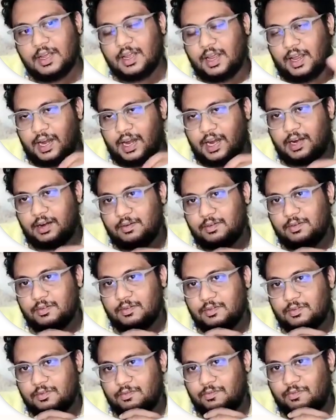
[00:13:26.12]
And
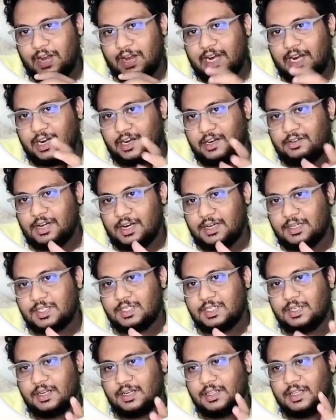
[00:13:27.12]
why did you
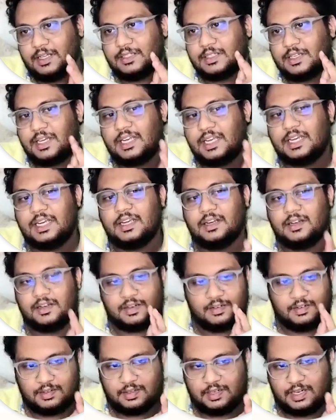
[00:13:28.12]
consider these key
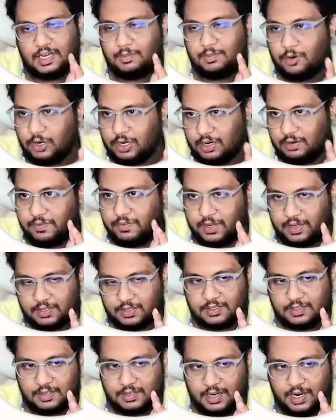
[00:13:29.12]

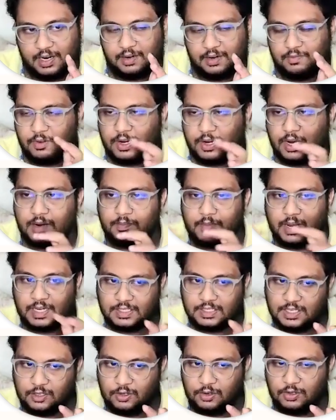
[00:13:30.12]
demographics, right? We can
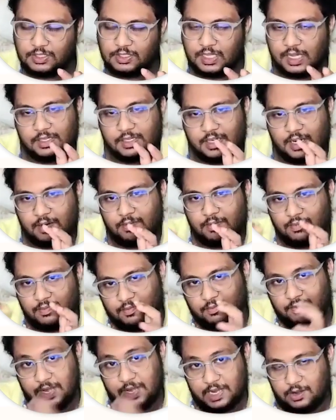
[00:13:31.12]
mention those things and
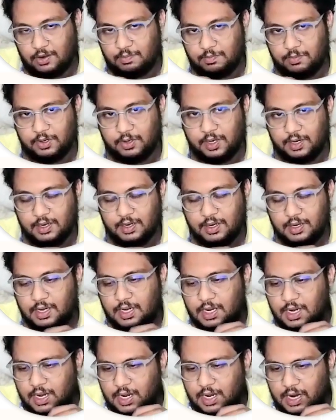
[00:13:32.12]
why component.
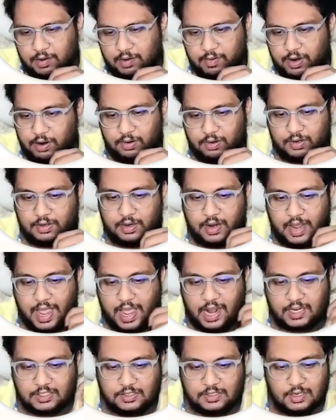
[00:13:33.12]
And we could
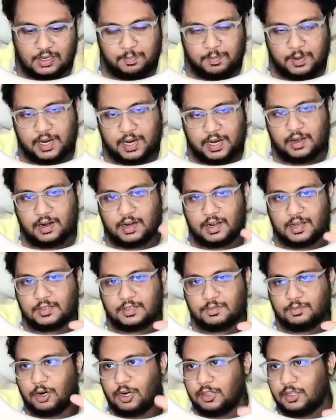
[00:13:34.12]
actually prioritize
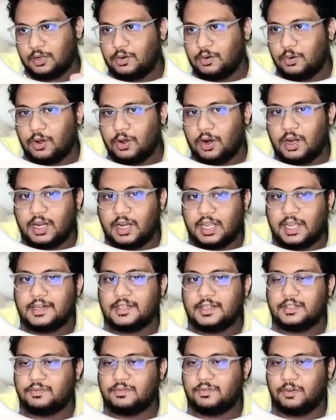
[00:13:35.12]
what are the core
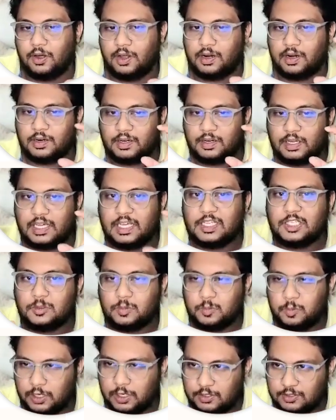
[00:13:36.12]
needs for
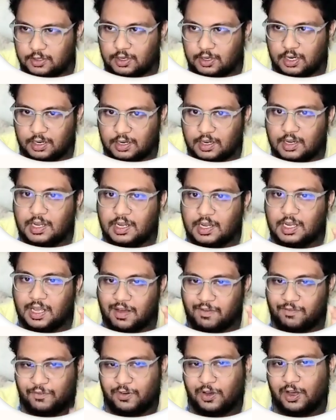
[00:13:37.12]
each persona.
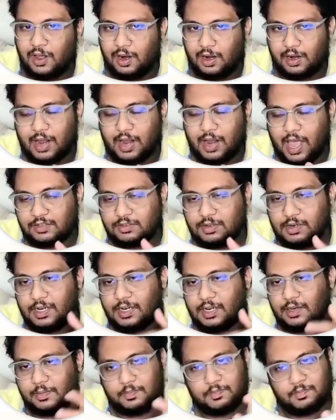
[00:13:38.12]
If you are
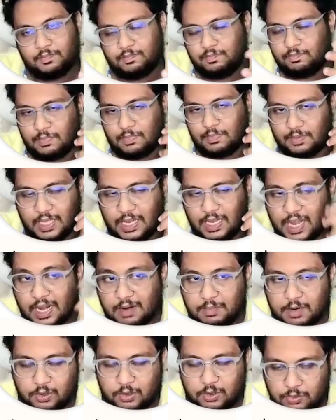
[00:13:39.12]
actually, there
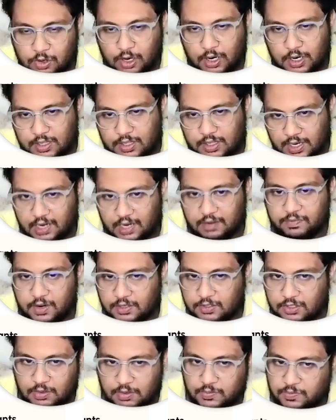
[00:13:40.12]
can be 2 or 3
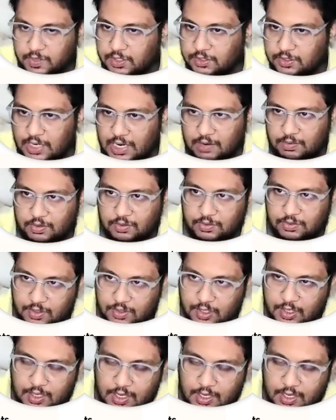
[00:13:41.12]
different softwares you have to